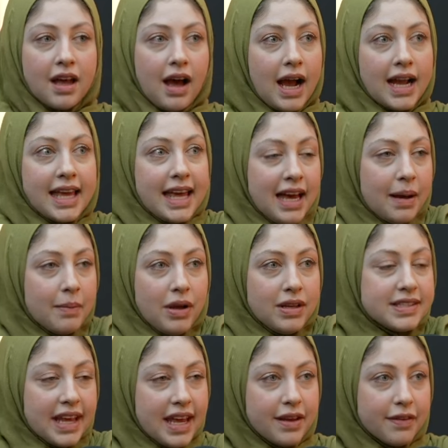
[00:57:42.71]
i can't i'm not
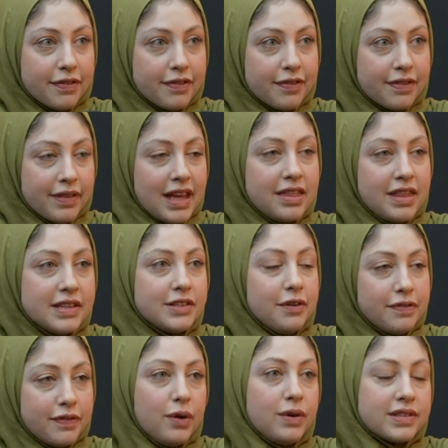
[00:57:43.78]
safe like these are
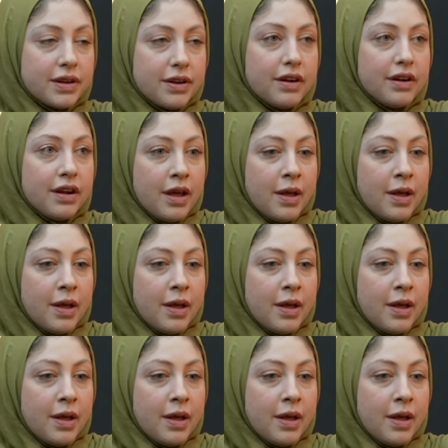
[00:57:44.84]
folks that are